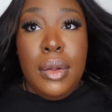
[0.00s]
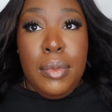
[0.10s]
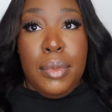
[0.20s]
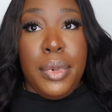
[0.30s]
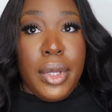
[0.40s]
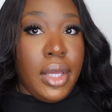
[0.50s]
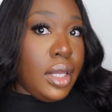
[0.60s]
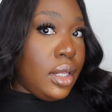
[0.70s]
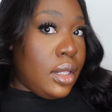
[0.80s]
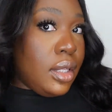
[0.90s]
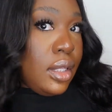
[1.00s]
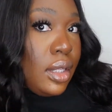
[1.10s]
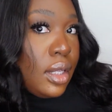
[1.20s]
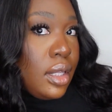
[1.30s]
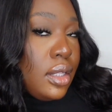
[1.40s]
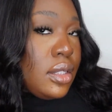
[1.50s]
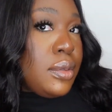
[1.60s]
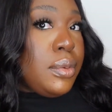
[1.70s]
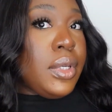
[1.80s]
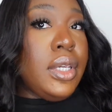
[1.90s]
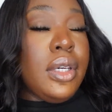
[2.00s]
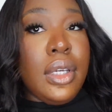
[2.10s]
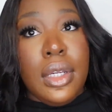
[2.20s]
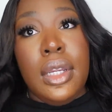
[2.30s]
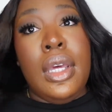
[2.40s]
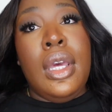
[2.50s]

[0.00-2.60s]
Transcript: but it looks pretty good.